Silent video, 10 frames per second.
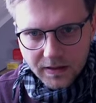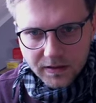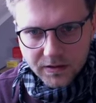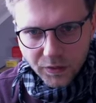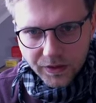
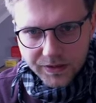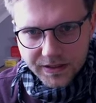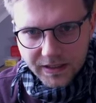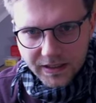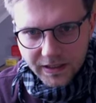So you
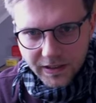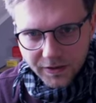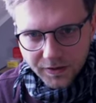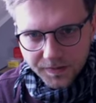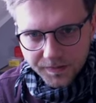see
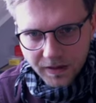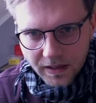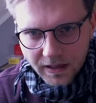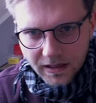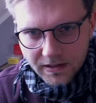here,
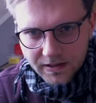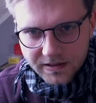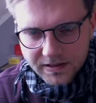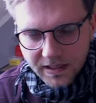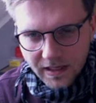
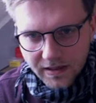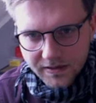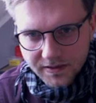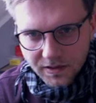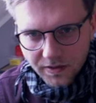these
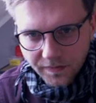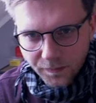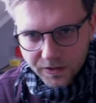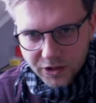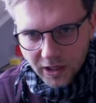cells,
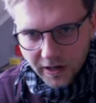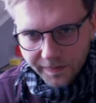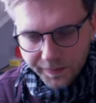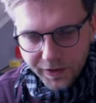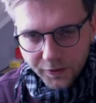which are
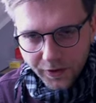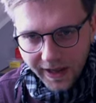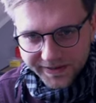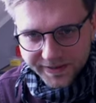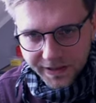pure
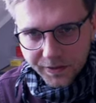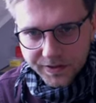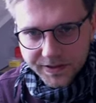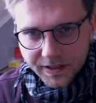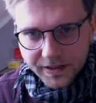hexahedral
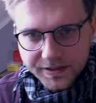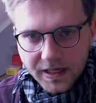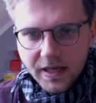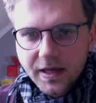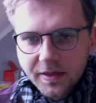cells,
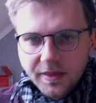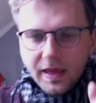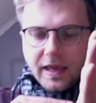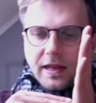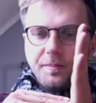they
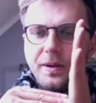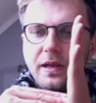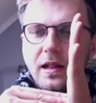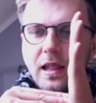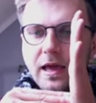get a
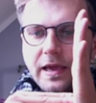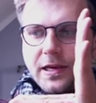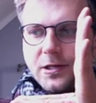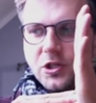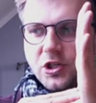bit like
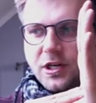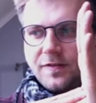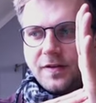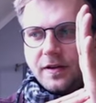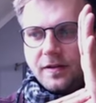
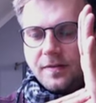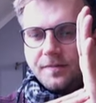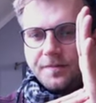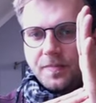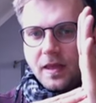shifted
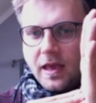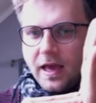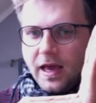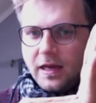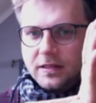
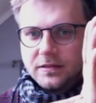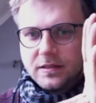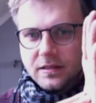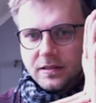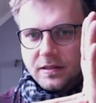
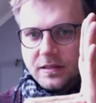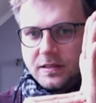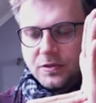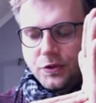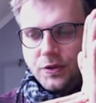and this
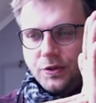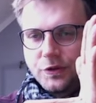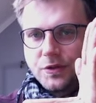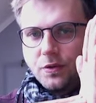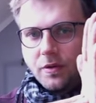
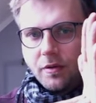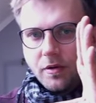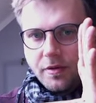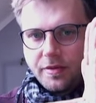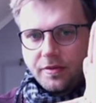introduced
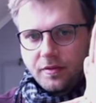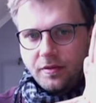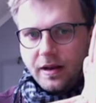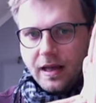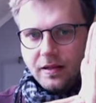
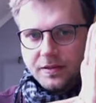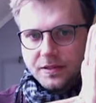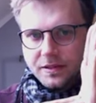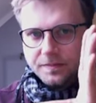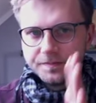non-orthogonality.